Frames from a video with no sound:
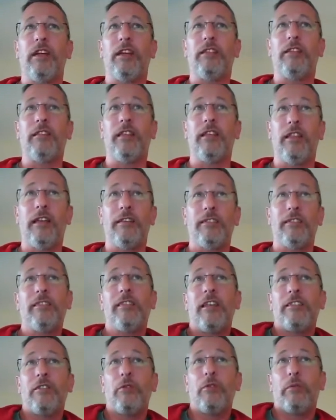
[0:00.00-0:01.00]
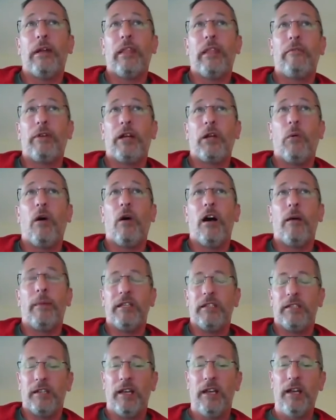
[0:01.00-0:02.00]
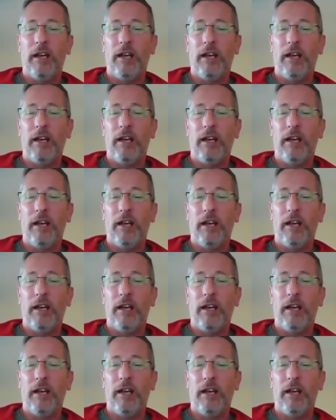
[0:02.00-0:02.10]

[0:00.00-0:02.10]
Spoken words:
There's still that requirement,